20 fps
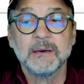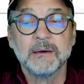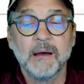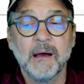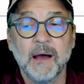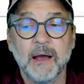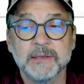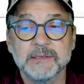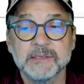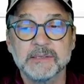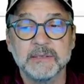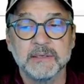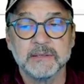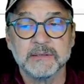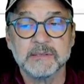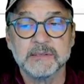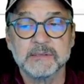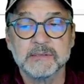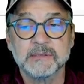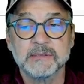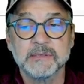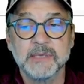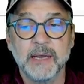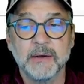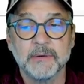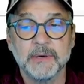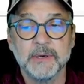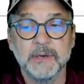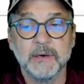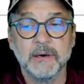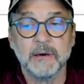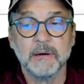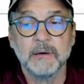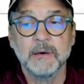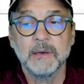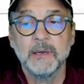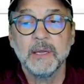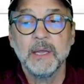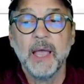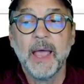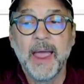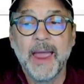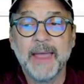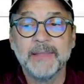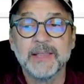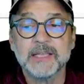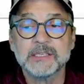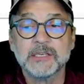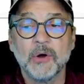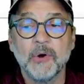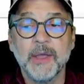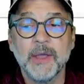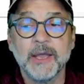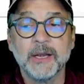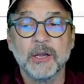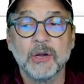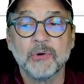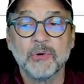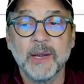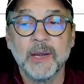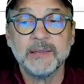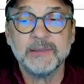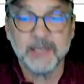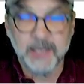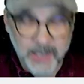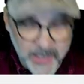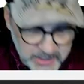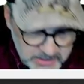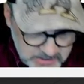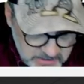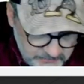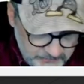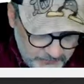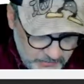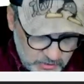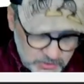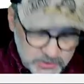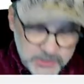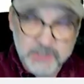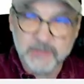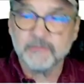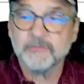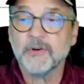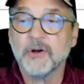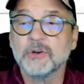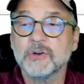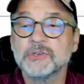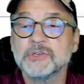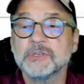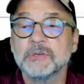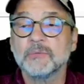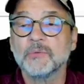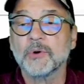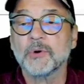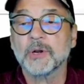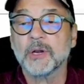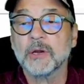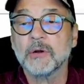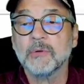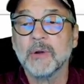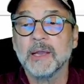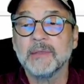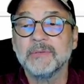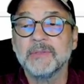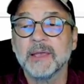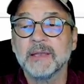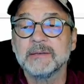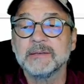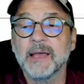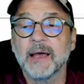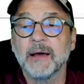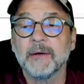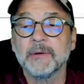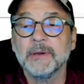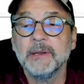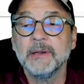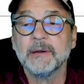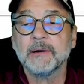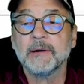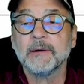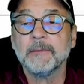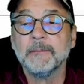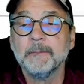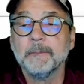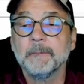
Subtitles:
constants down here. And let's go ahead and create the exit function. We're going to create that down here.